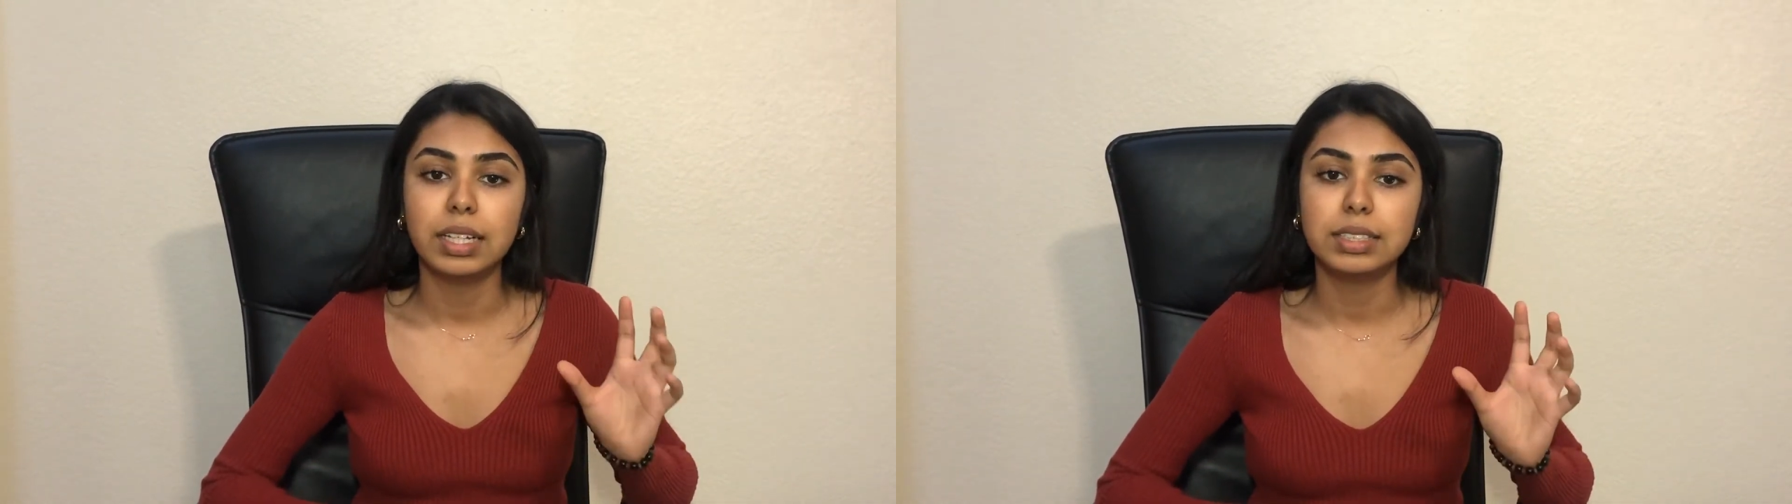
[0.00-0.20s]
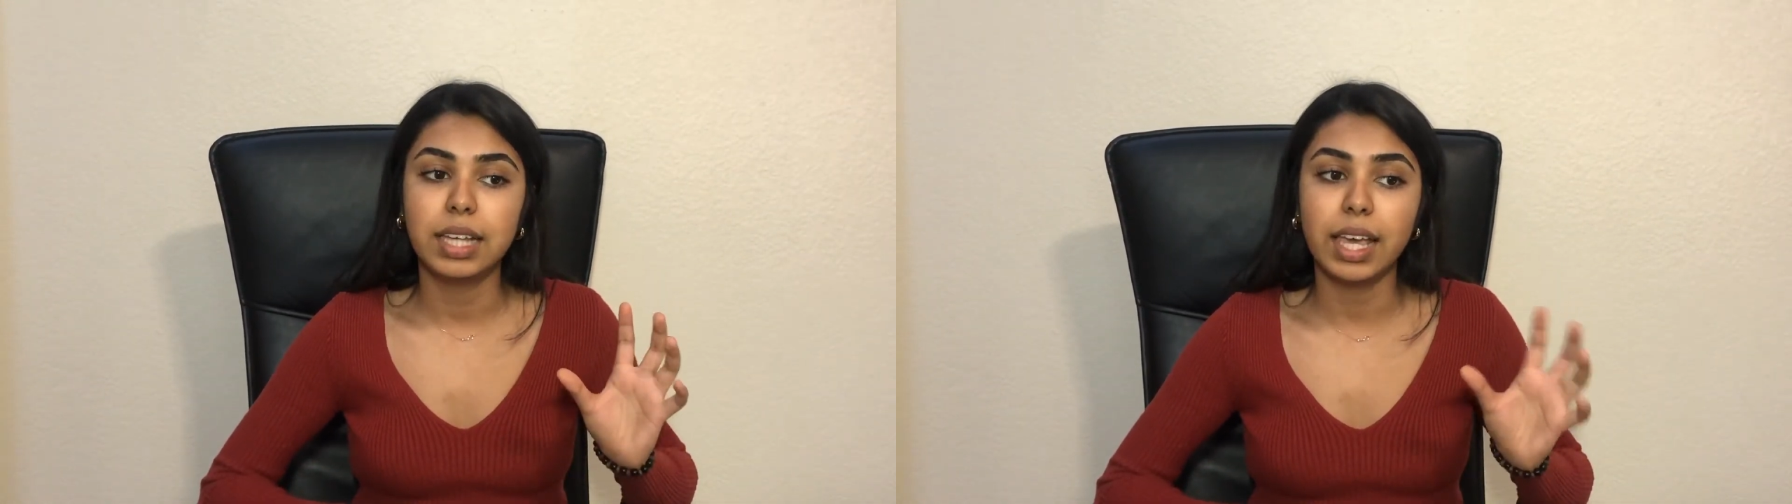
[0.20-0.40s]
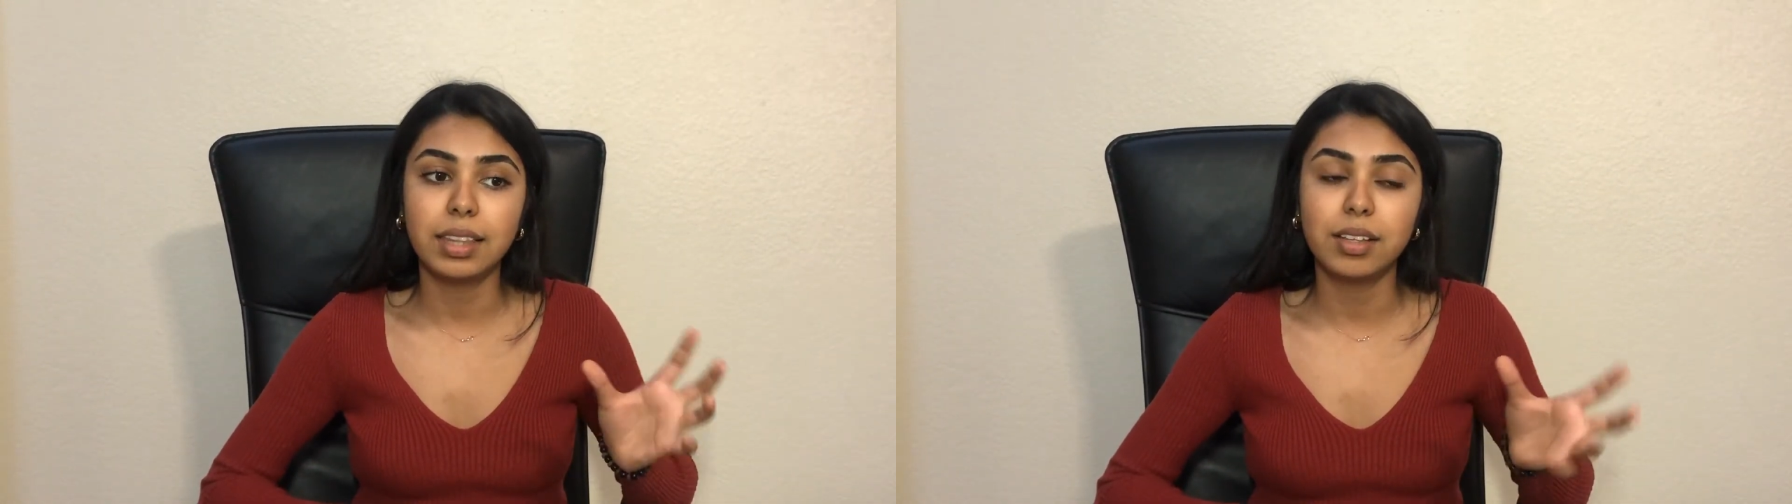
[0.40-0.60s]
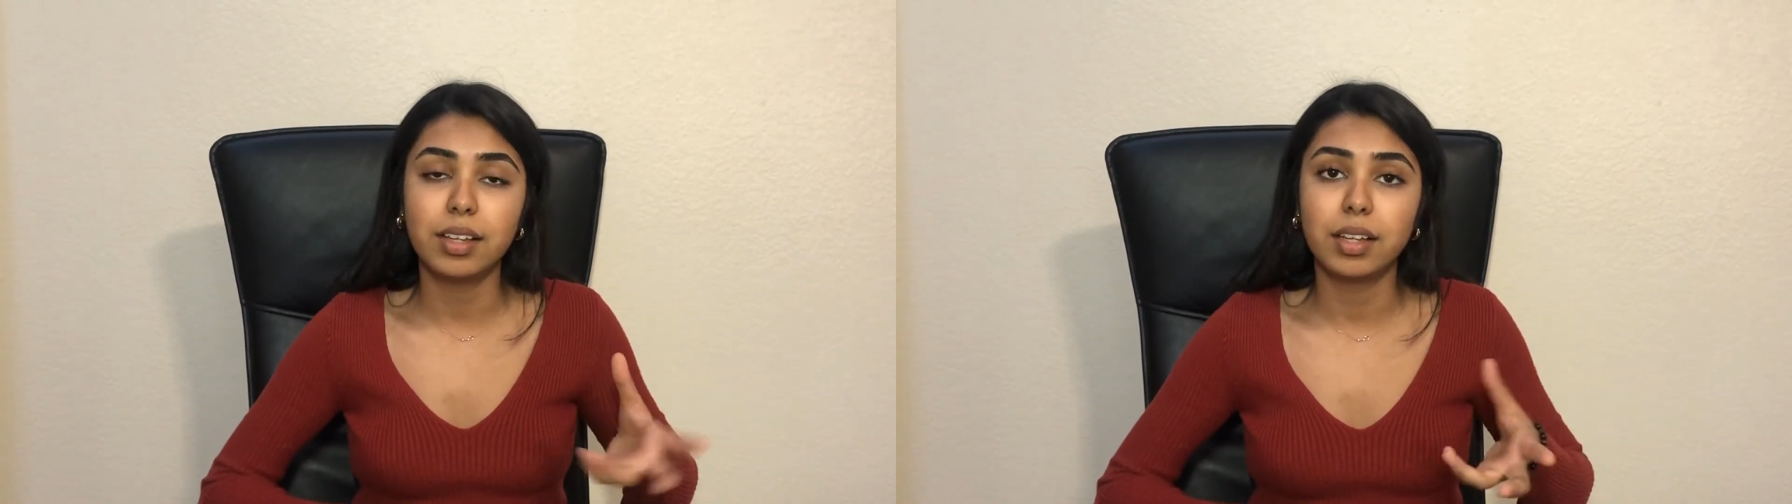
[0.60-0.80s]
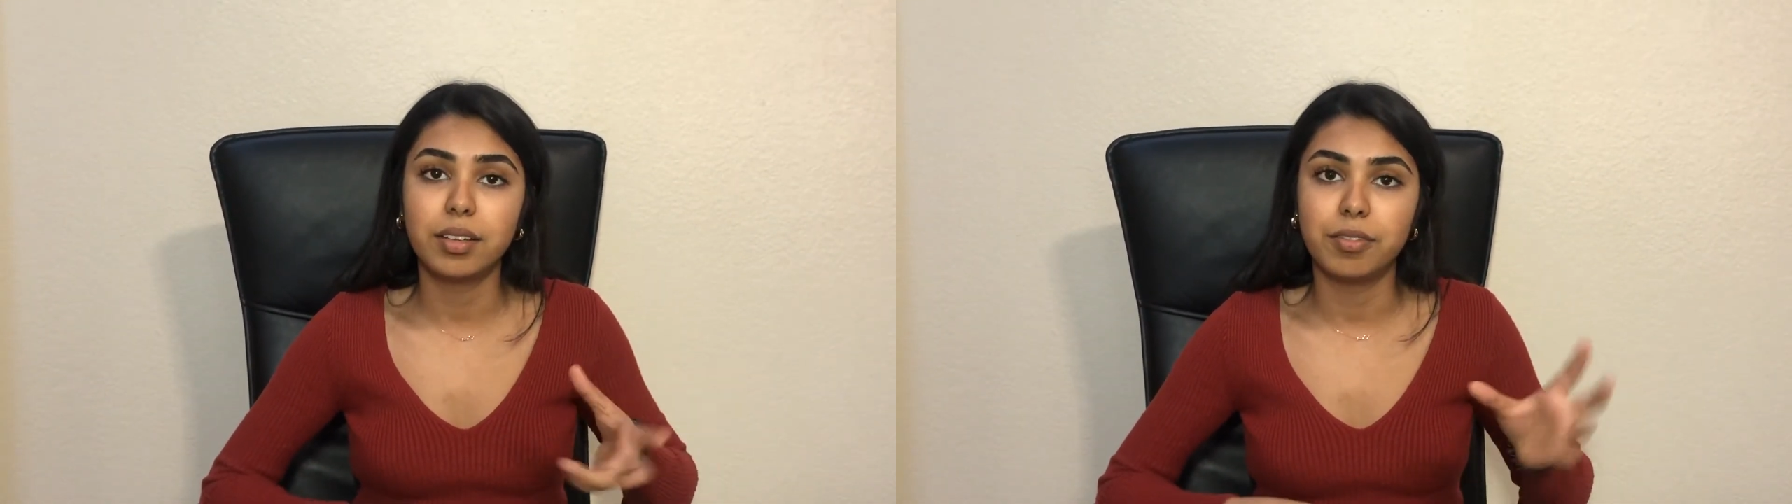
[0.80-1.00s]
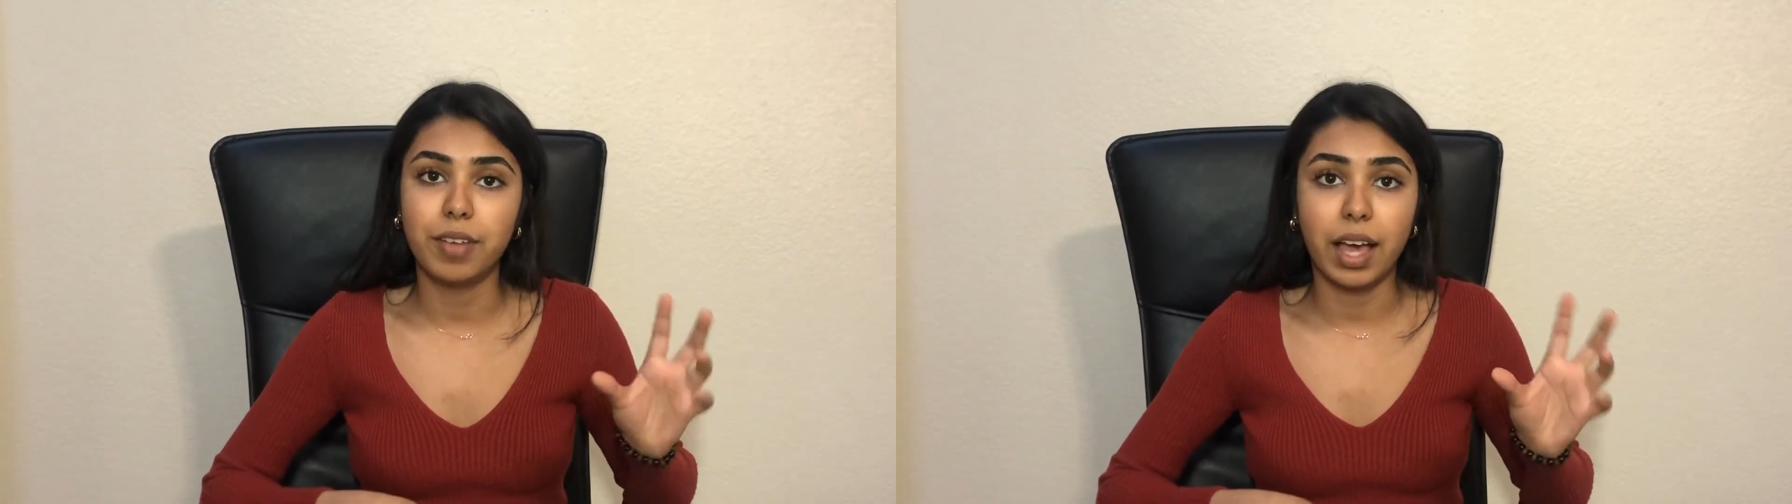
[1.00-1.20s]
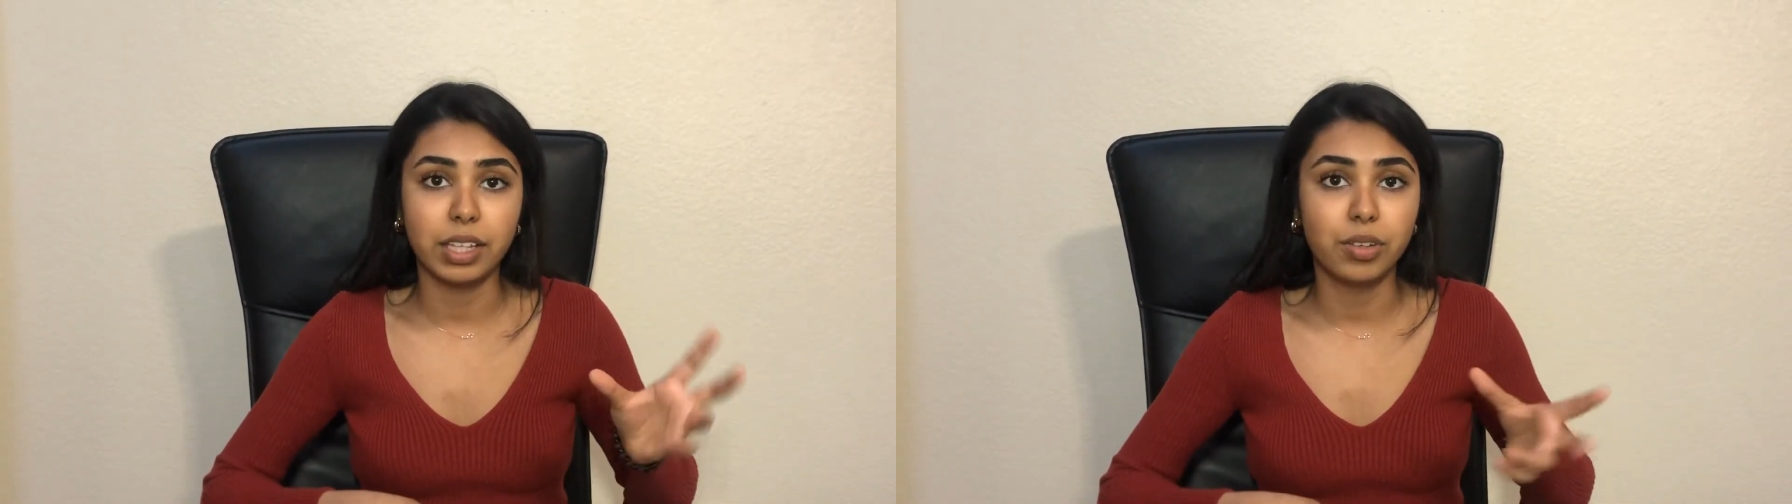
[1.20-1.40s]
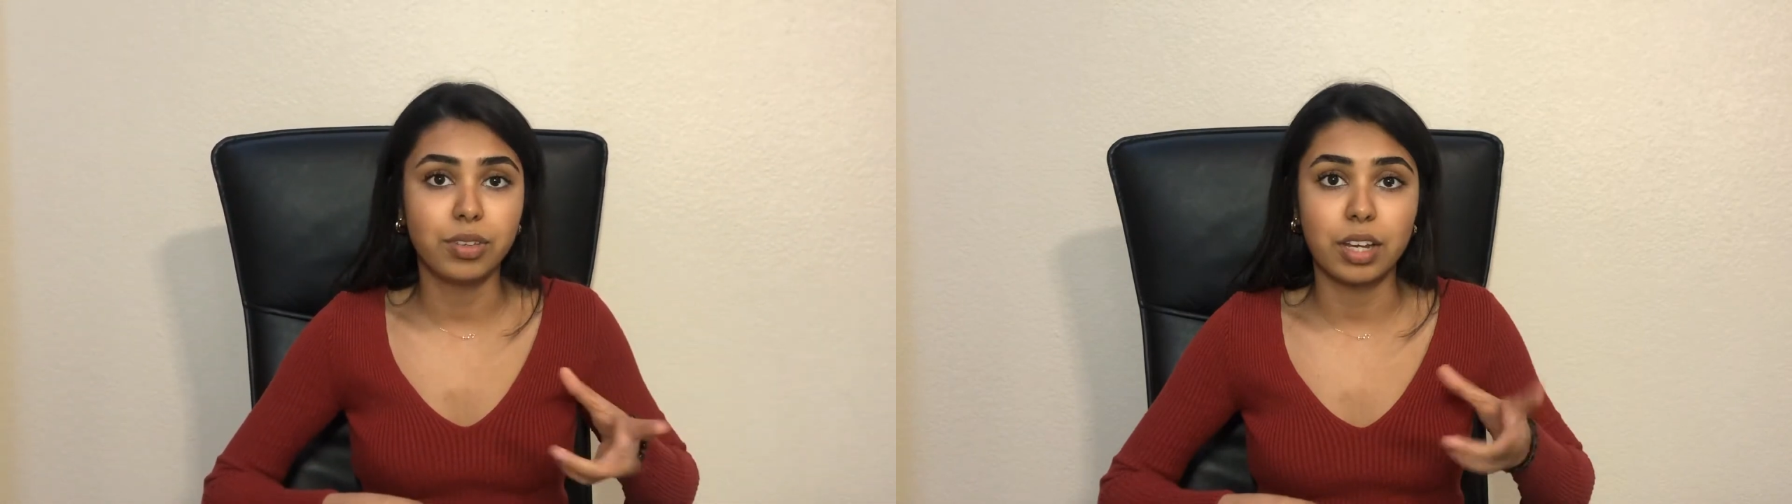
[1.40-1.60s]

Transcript: take the values